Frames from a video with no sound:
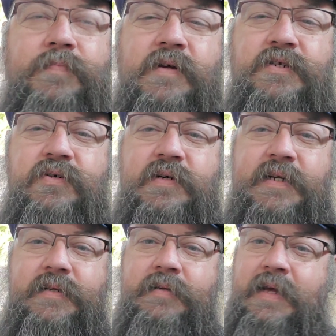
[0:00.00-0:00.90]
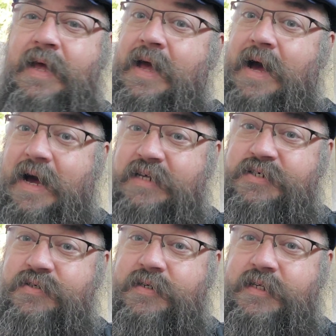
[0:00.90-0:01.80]
you enjoyed it. I
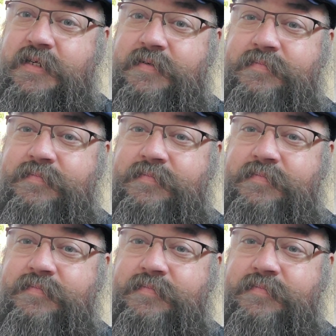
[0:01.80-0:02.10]
sure did.